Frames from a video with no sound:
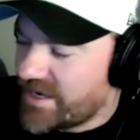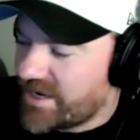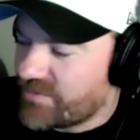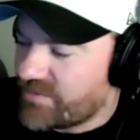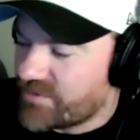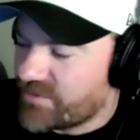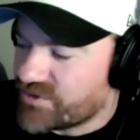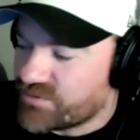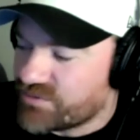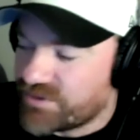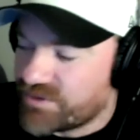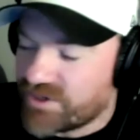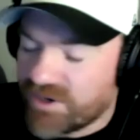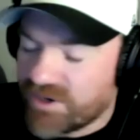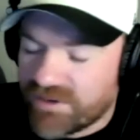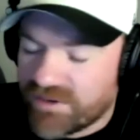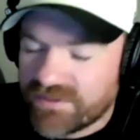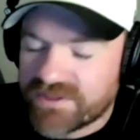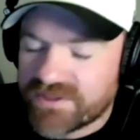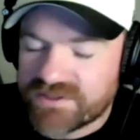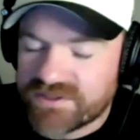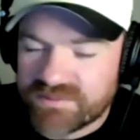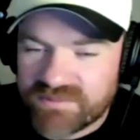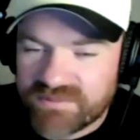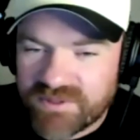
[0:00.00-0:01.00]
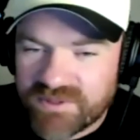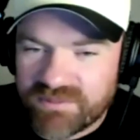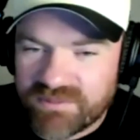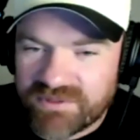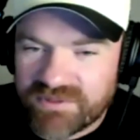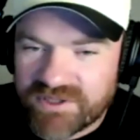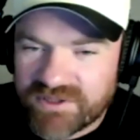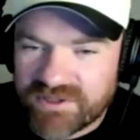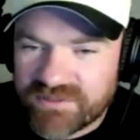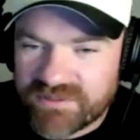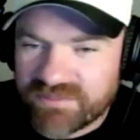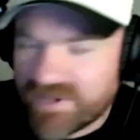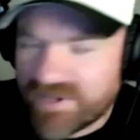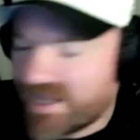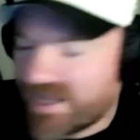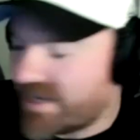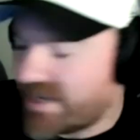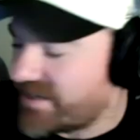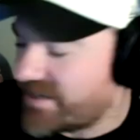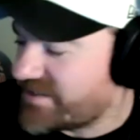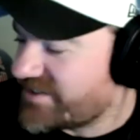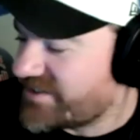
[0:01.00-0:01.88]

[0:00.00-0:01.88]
which we know is a pretty good player.